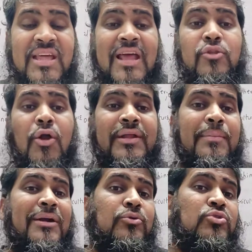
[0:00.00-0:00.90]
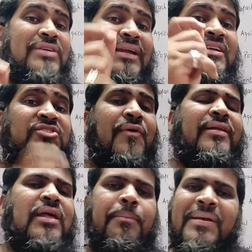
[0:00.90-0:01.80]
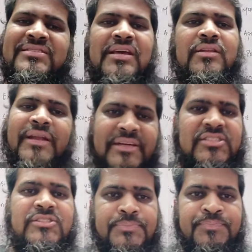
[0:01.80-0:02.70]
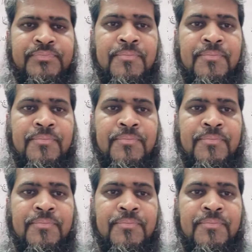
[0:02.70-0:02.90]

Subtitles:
they are not able to satisfy their basic needs.